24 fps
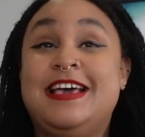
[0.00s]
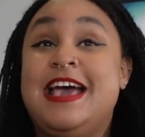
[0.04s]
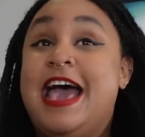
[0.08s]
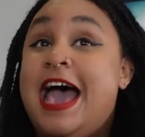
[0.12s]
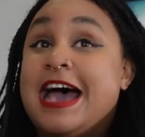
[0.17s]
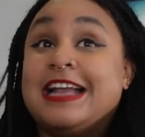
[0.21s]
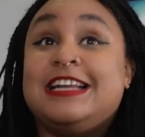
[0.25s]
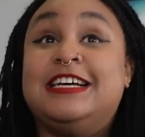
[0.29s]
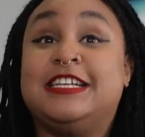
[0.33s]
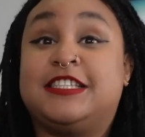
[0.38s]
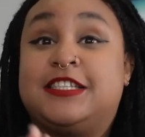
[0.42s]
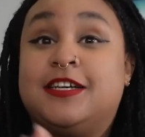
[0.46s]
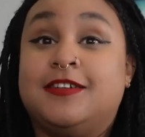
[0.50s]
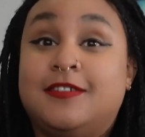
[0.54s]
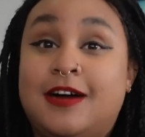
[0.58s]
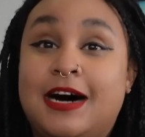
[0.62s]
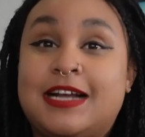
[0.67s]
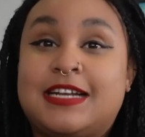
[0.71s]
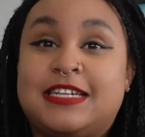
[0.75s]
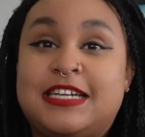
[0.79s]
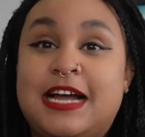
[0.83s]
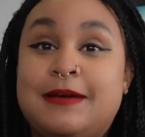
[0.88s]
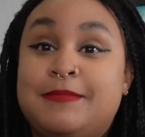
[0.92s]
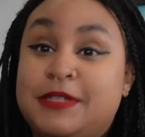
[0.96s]
And it's a lot
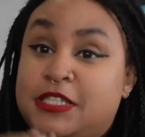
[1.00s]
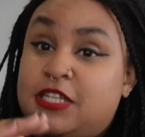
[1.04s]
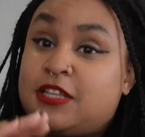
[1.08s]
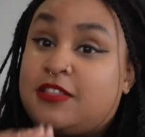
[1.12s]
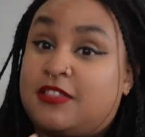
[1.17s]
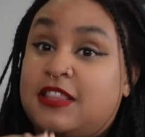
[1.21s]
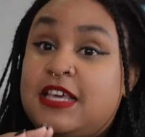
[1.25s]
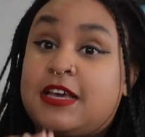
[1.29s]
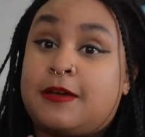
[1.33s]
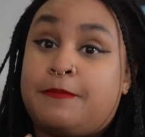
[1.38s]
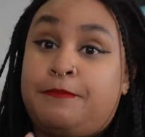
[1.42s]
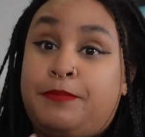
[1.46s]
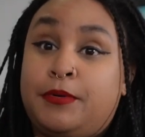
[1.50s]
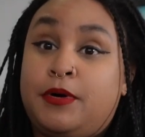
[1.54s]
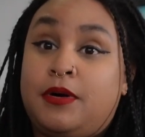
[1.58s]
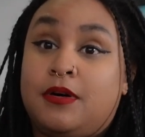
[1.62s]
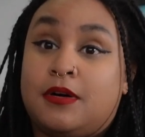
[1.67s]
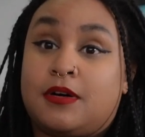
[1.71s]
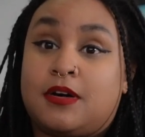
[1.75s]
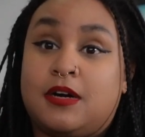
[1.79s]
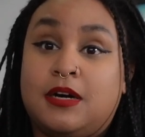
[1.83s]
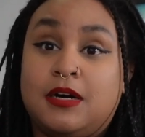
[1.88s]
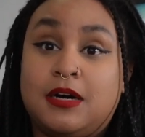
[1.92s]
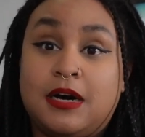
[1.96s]
of time. It's a thick
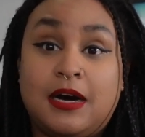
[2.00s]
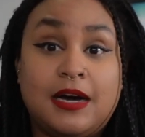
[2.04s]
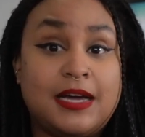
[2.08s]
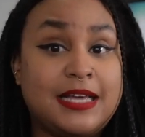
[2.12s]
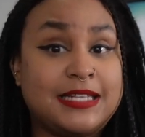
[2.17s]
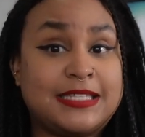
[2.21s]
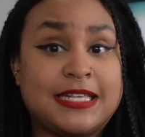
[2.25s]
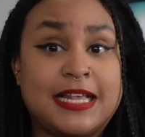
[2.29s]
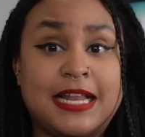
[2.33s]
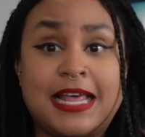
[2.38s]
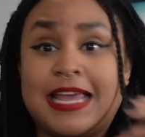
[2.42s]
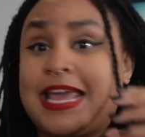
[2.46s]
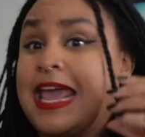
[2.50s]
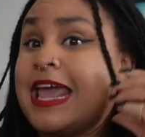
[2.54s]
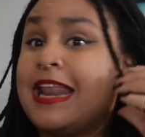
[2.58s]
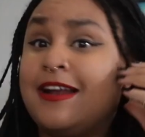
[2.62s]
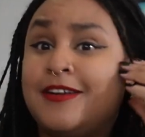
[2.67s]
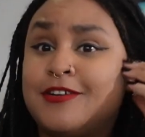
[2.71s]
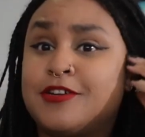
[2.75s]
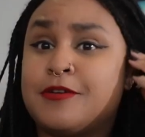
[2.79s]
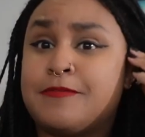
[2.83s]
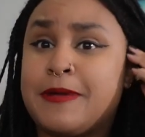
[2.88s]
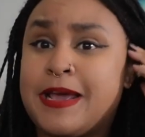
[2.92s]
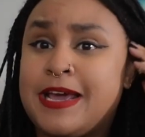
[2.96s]
book. Like I said,
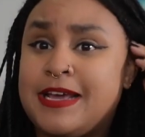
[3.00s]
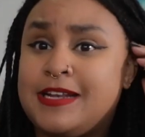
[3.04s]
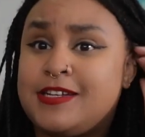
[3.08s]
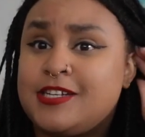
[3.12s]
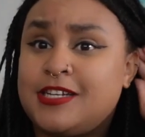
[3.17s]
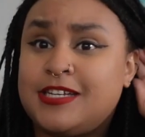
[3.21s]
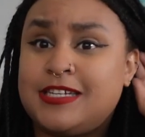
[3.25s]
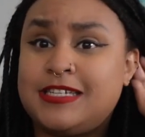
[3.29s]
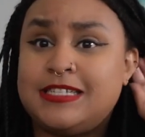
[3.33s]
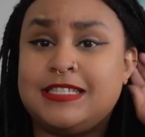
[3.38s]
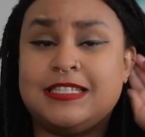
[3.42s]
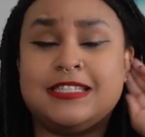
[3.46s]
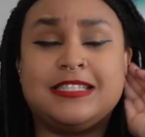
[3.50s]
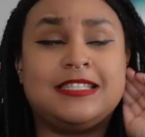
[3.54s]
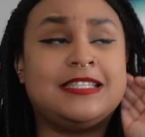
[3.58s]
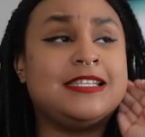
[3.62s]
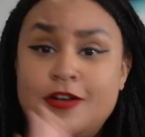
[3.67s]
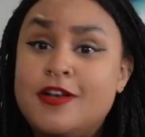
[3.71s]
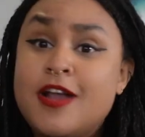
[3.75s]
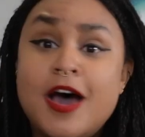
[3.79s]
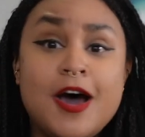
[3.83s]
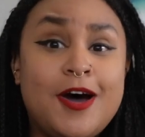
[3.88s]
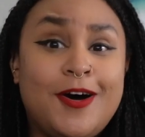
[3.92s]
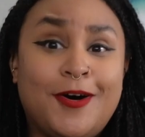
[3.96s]
800 pages.
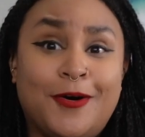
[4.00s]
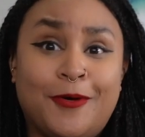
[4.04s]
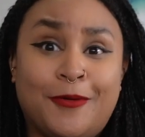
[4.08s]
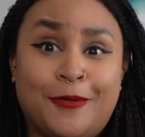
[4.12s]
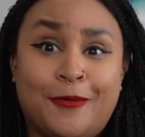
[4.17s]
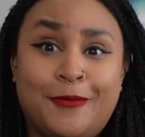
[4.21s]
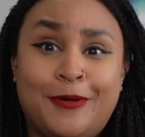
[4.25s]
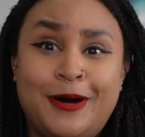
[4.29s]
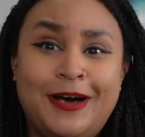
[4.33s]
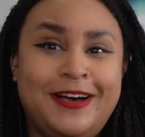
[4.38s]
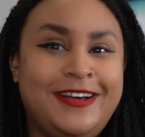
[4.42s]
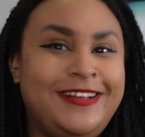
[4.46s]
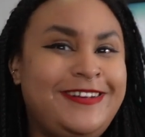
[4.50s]
No! No!